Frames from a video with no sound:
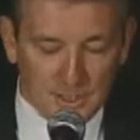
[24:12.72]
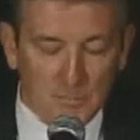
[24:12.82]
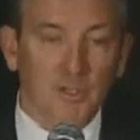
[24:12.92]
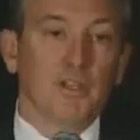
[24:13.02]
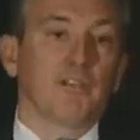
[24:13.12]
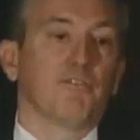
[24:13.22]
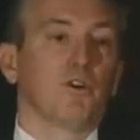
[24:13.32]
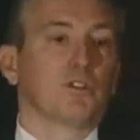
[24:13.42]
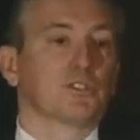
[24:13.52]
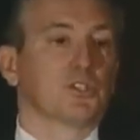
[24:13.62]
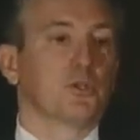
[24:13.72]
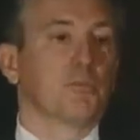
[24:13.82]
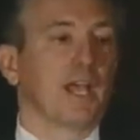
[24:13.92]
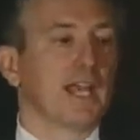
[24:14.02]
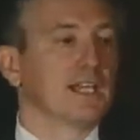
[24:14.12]
But that focus group,
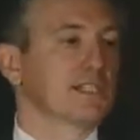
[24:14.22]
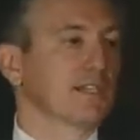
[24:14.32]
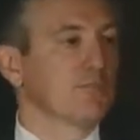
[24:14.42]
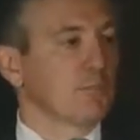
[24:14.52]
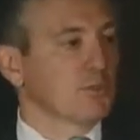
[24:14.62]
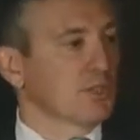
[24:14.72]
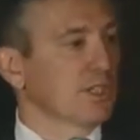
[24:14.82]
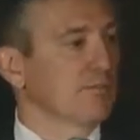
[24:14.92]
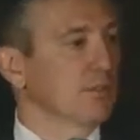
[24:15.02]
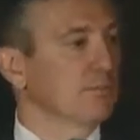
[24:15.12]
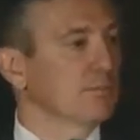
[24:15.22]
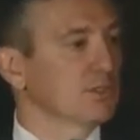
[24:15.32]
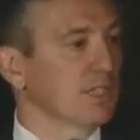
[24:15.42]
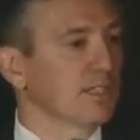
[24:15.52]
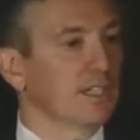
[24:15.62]
87% of them
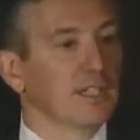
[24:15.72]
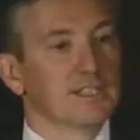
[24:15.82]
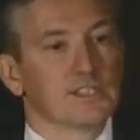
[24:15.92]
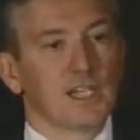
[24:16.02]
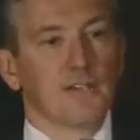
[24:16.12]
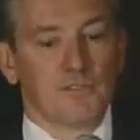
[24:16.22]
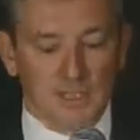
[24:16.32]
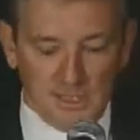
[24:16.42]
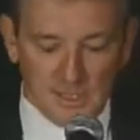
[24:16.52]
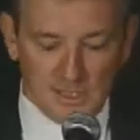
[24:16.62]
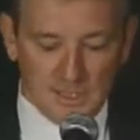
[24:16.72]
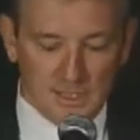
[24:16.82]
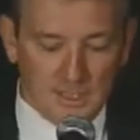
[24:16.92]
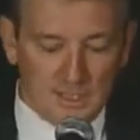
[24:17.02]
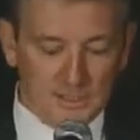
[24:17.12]
said that safety
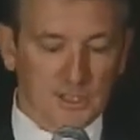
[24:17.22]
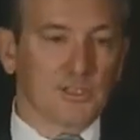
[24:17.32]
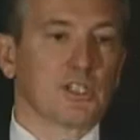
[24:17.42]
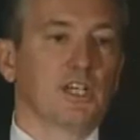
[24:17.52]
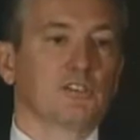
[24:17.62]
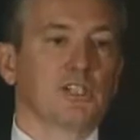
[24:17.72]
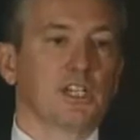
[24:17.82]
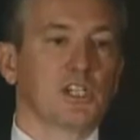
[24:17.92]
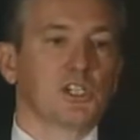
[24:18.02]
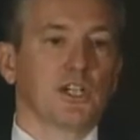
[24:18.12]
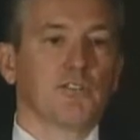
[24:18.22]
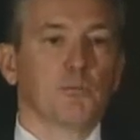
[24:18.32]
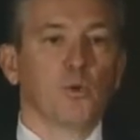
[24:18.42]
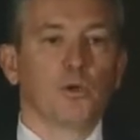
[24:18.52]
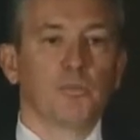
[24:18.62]
is discussed at each and every
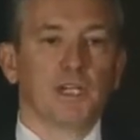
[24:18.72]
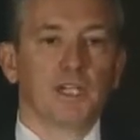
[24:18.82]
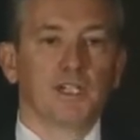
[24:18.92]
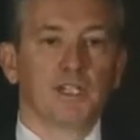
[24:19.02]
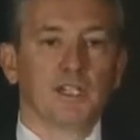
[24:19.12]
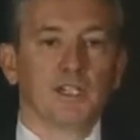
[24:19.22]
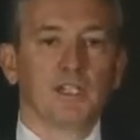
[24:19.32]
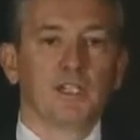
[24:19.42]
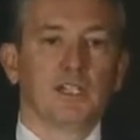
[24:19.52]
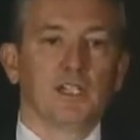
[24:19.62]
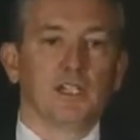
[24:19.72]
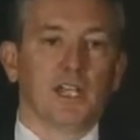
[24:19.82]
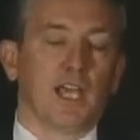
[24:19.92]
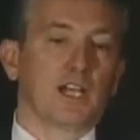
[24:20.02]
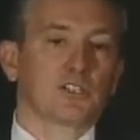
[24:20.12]
board meeting.
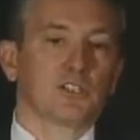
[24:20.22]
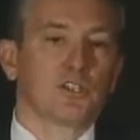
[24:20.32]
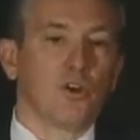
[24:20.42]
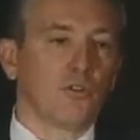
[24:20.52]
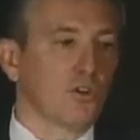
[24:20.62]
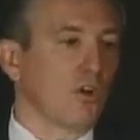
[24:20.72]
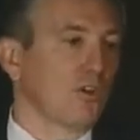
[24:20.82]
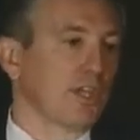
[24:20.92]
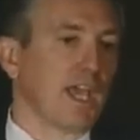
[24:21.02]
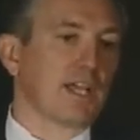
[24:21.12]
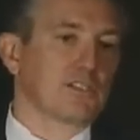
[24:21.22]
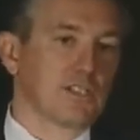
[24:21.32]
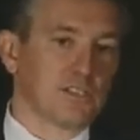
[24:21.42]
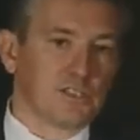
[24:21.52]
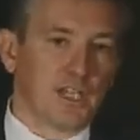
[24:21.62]
They actually go over all the
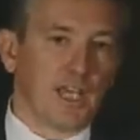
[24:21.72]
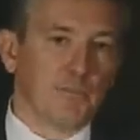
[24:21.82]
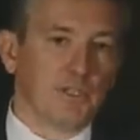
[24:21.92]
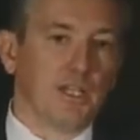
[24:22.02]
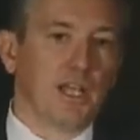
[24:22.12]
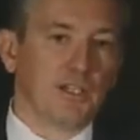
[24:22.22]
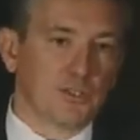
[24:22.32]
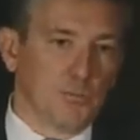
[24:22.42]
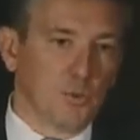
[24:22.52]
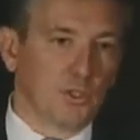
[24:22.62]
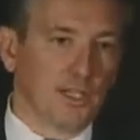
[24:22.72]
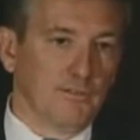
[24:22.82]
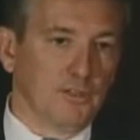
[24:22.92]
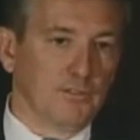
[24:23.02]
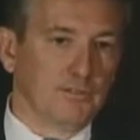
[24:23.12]
accidents that happen at the board
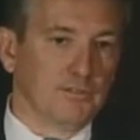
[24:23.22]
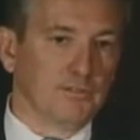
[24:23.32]
level,